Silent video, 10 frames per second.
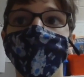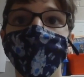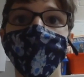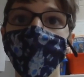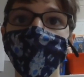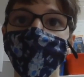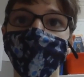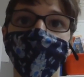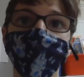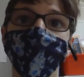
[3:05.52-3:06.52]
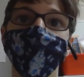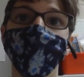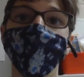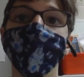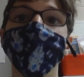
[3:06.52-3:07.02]
The colonists felt that
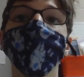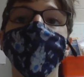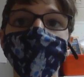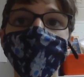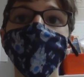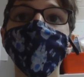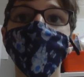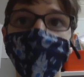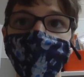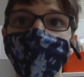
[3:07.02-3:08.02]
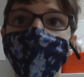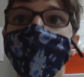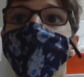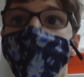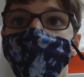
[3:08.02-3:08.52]
they were being
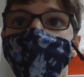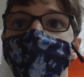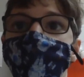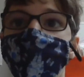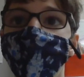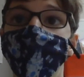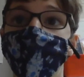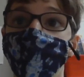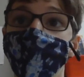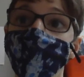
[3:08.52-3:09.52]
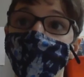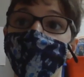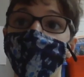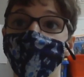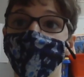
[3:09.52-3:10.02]
unrightfully punished. After all, it's
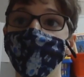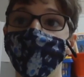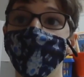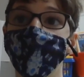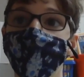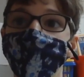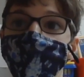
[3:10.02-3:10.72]
just some tea.